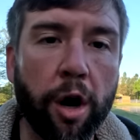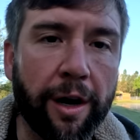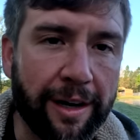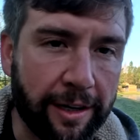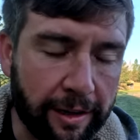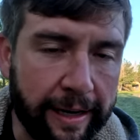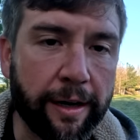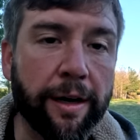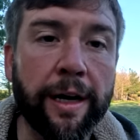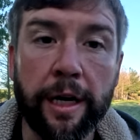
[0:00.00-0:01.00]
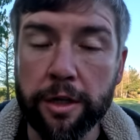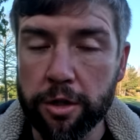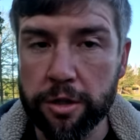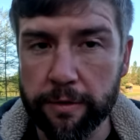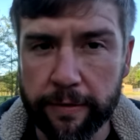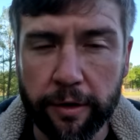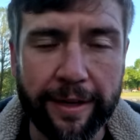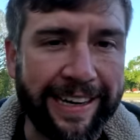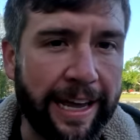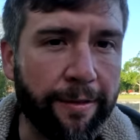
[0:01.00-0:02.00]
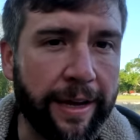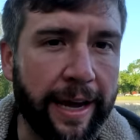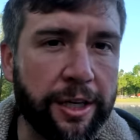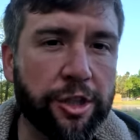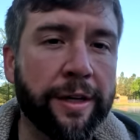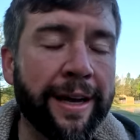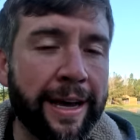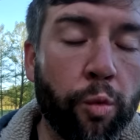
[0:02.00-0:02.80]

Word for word: are clear to civilian aviation.